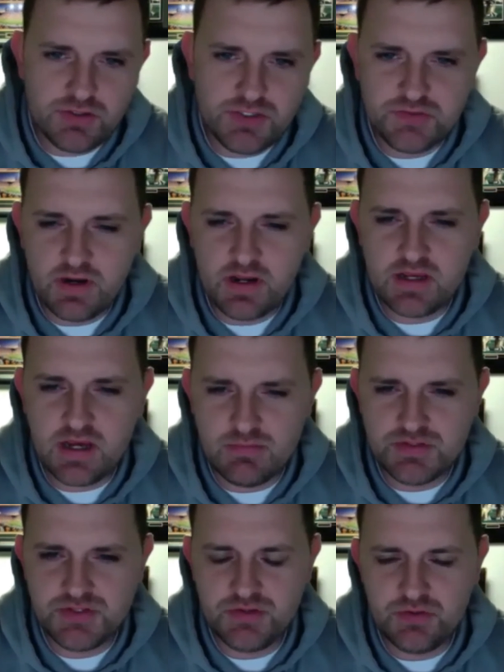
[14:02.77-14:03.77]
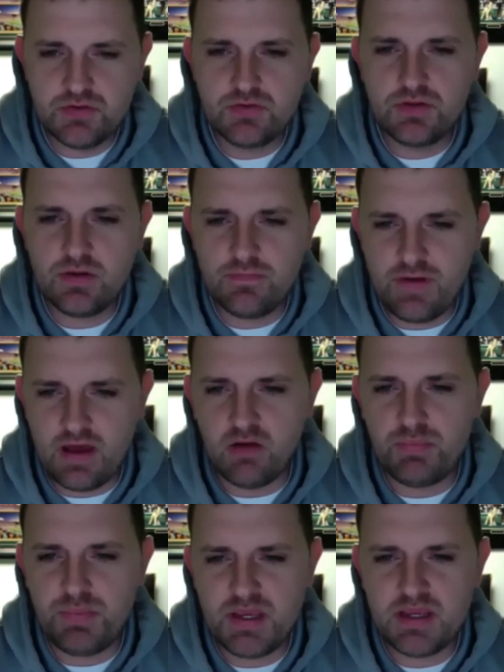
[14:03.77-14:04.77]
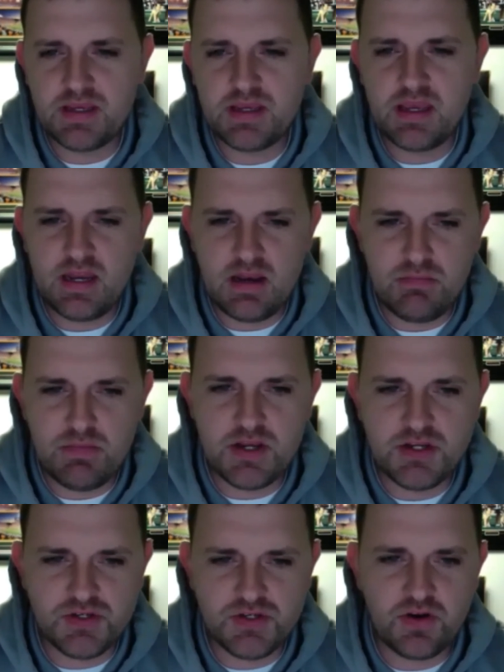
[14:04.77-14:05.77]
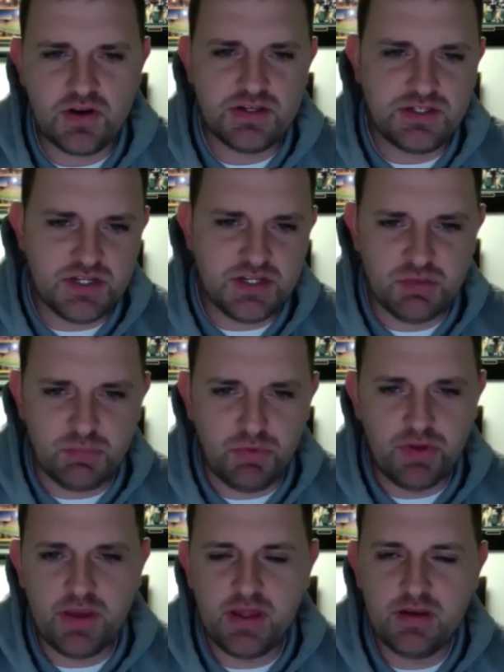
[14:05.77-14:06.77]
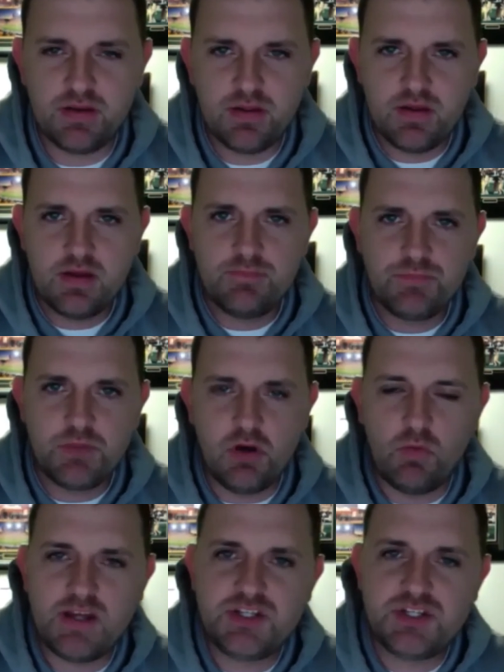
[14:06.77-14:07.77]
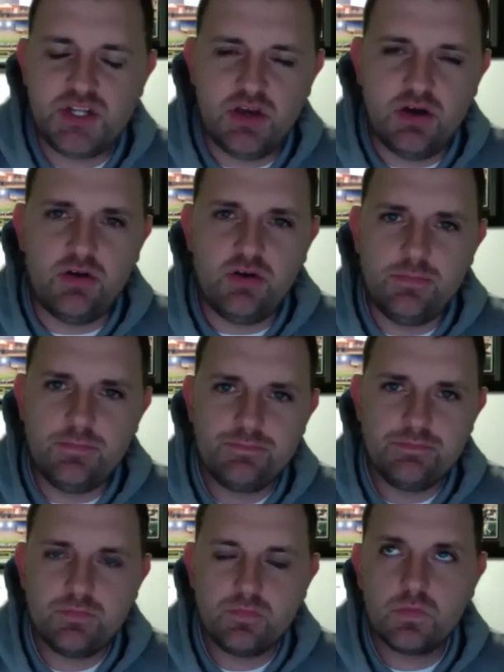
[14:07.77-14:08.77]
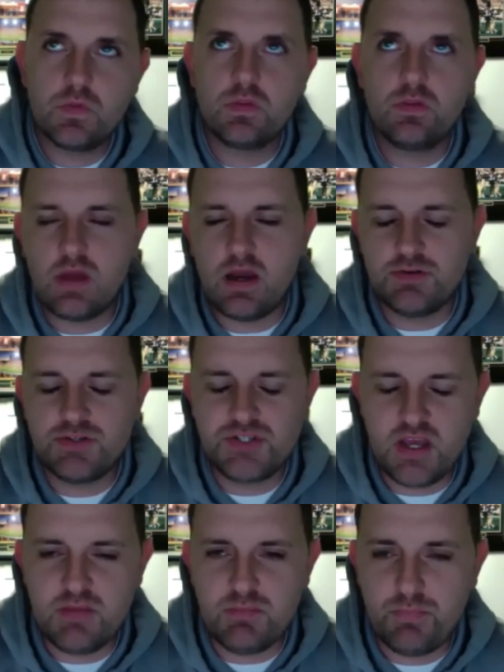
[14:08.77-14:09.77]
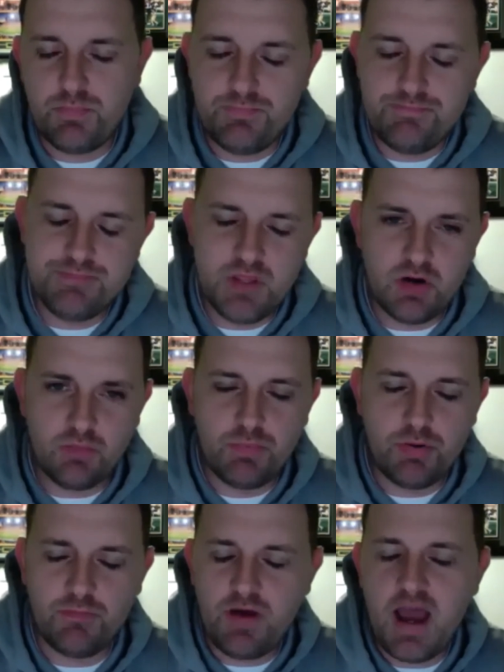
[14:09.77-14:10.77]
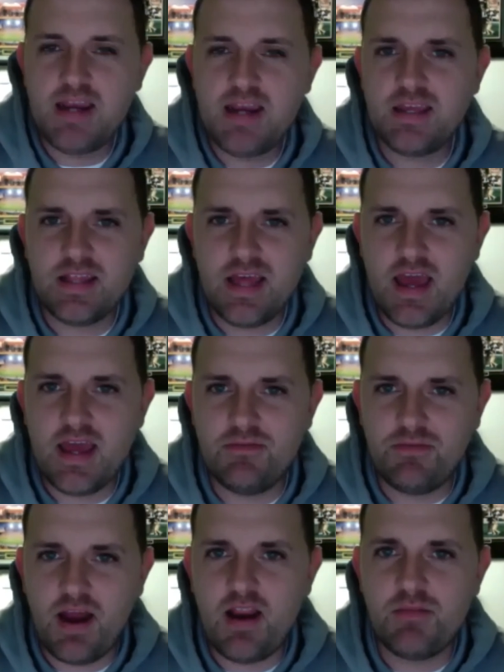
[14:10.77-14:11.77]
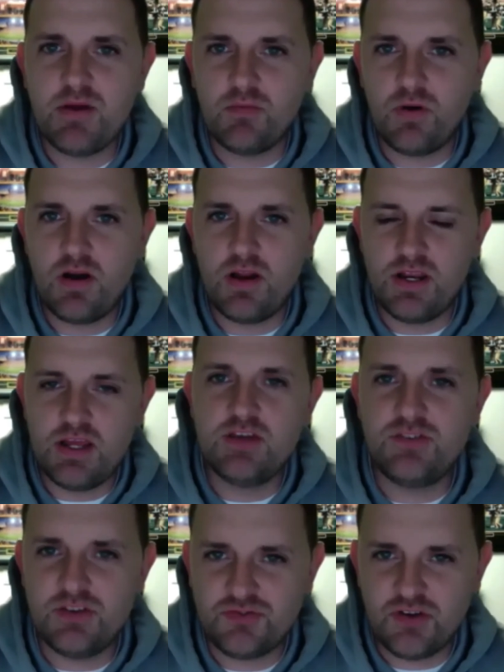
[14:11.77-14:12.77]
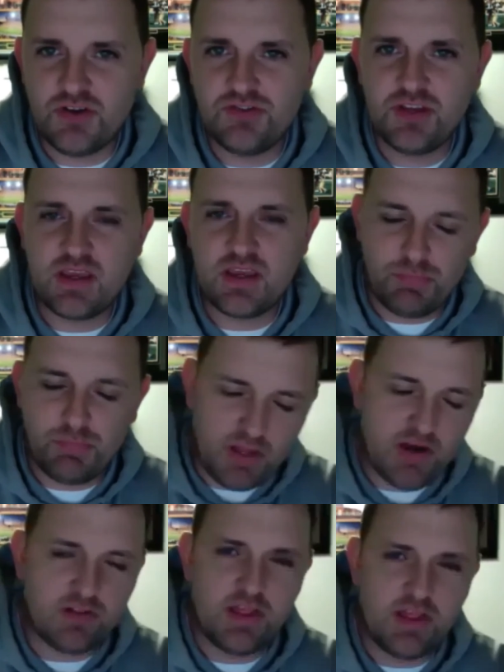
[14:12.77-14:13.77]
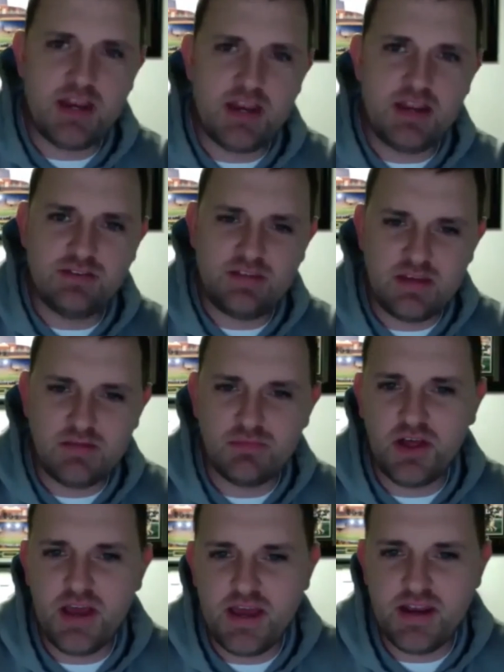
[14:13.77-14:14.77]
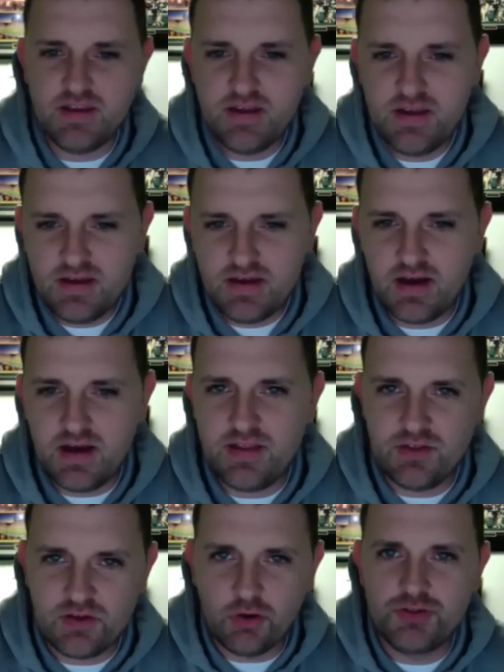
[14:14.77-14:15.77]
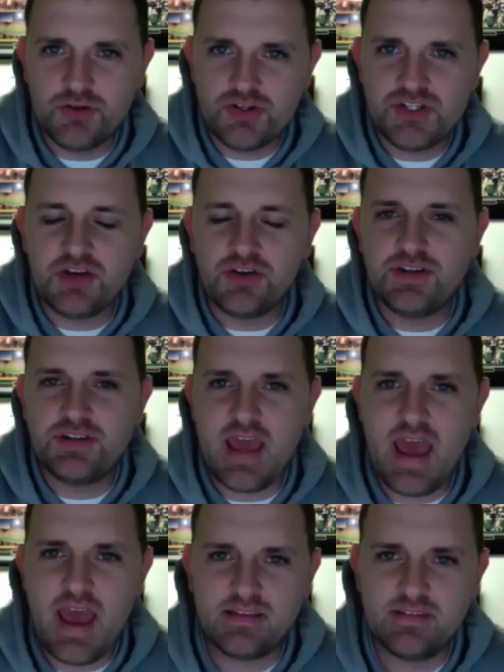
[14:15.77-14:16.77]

when it comes to developing and administering discipline? You know, why still, I would say, you know, providing that environment where it is intrinsic and player led and team led, uh, and the culture is still intact.